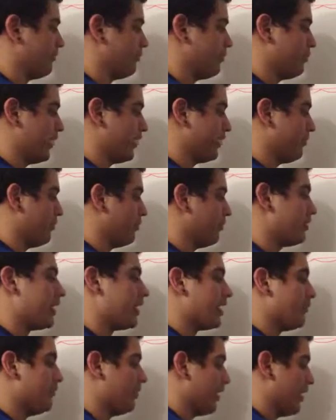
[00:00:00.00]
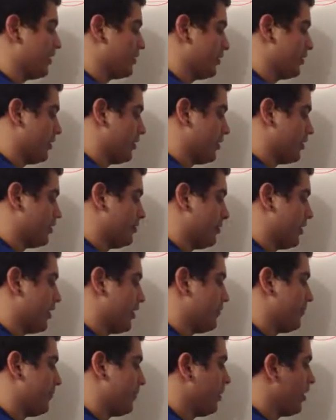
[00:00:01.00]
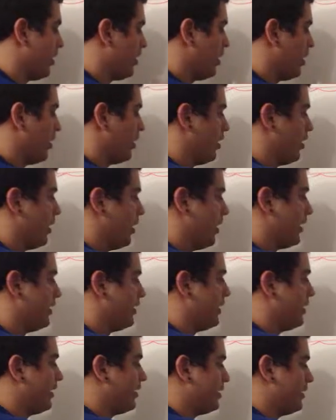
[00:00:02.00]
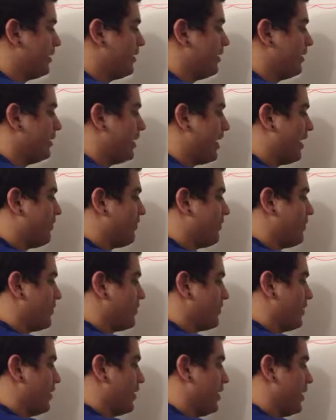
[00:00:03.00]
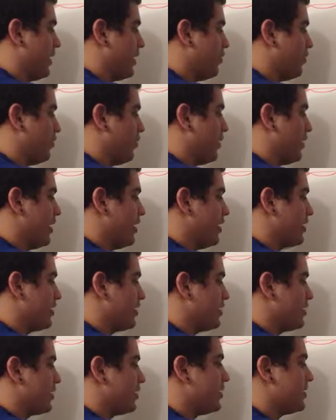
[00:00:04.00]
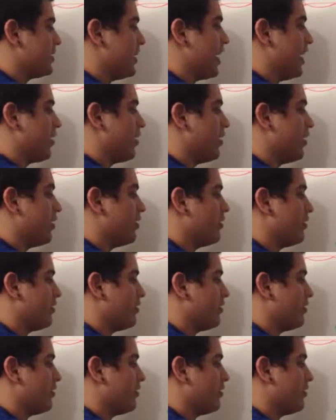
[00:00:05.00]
write the whole name, you guys should know how to spell it. Adenosine diphosphate. The other one is serotonin.